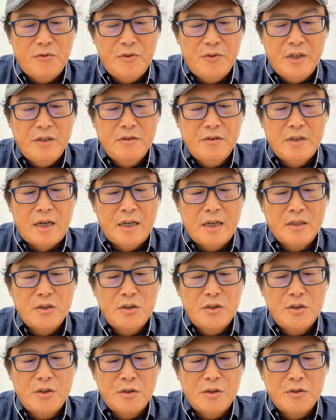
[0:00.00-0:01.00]
Many
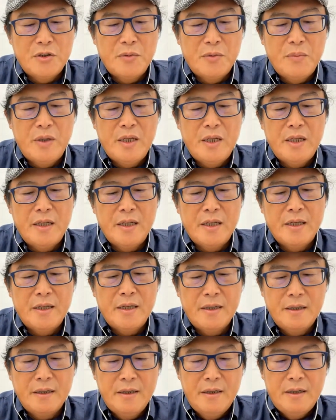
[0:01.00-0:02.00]
comments and the
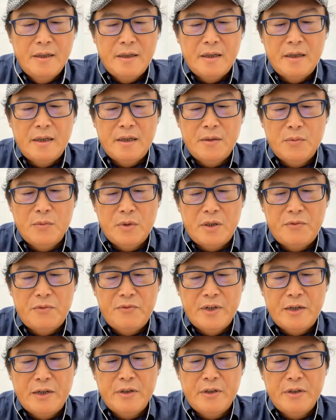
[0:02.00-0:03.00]
review on social
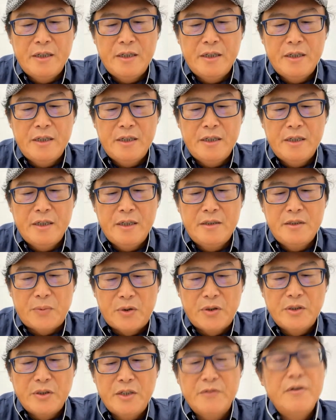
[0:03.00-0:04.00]
media
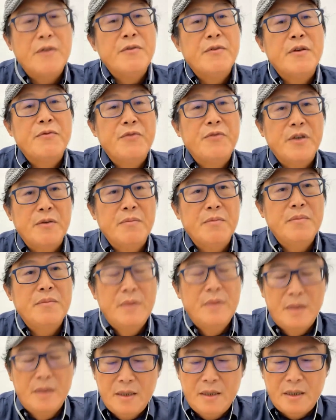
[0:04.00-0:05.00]
were
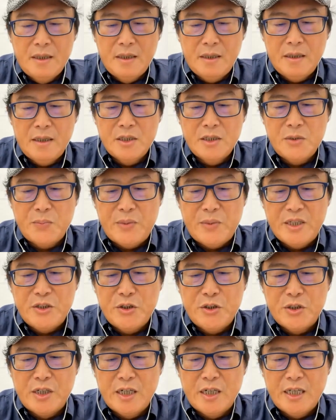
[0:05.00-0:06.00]
very supportive of
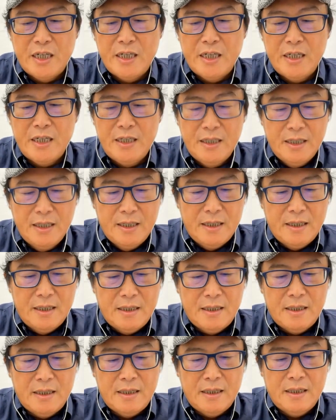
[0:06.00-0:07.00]
the film,
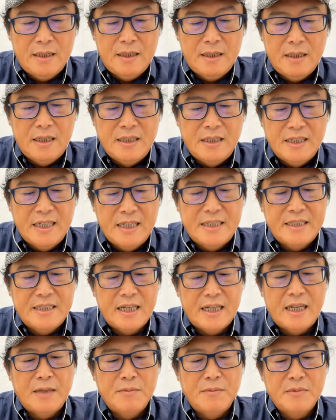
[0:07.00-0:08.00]

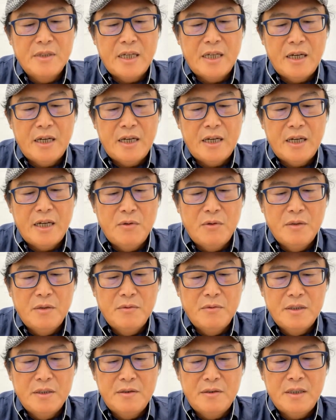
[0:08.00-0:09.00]
especially
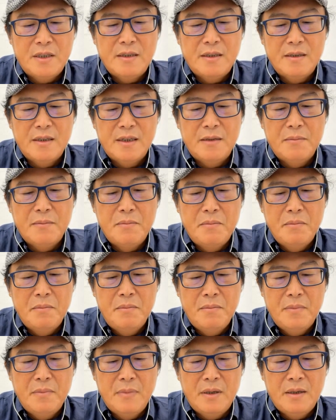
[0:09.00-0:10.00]
in that time,
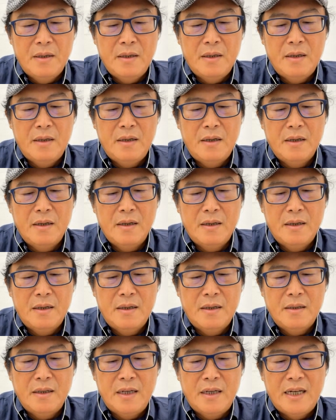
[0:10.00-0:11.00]
Taiwan was
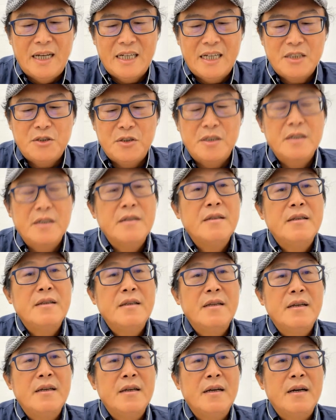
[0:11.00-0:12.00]
in the
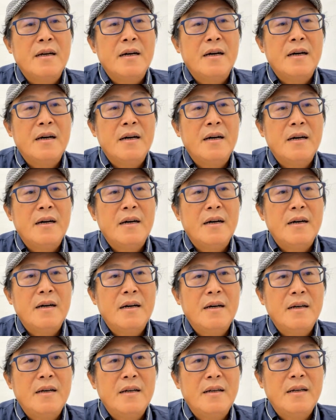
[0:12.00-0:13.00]
an
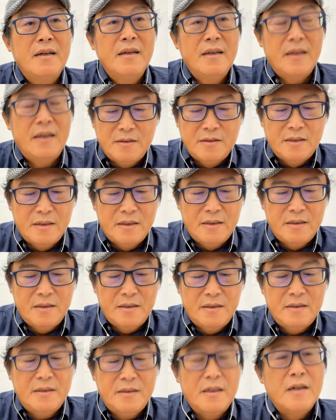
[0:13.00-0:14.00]
election era.